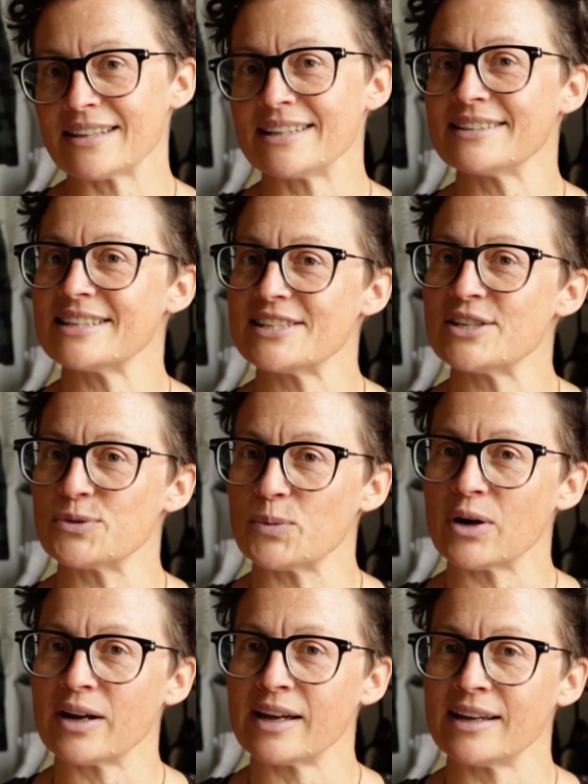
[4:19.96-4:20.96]
And I think this is
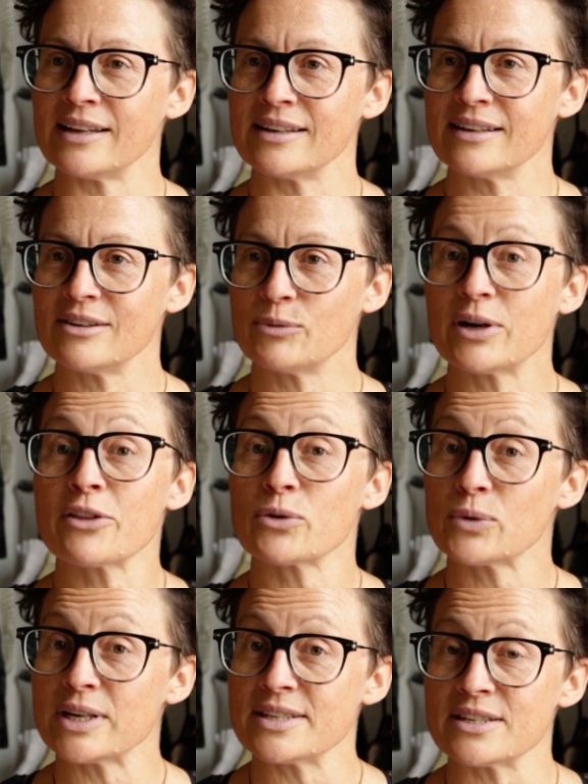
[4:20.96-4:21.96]
why, one of
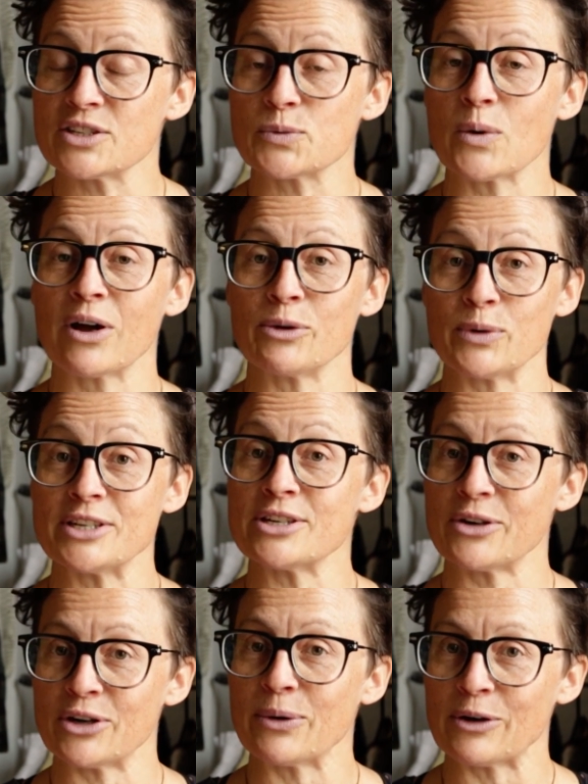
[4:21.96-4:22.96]
the reasons why we
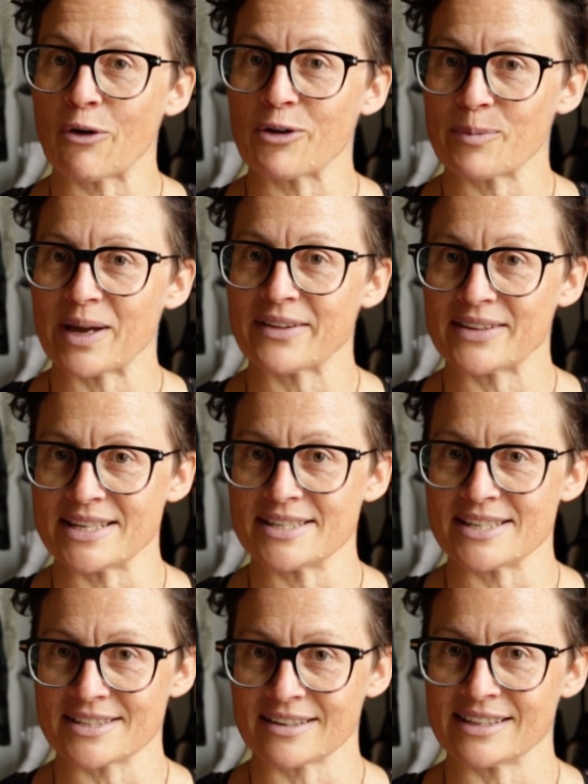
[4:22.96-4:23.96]
don't know a lot about
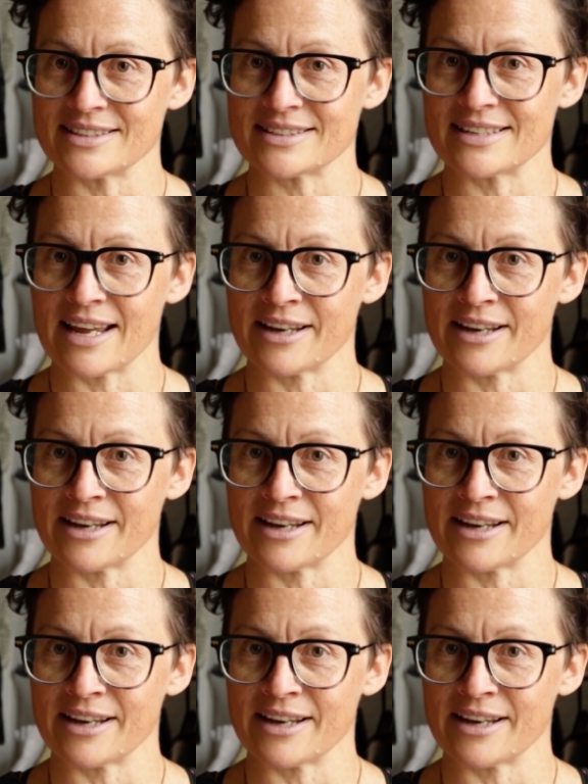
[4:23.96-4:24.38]
these designs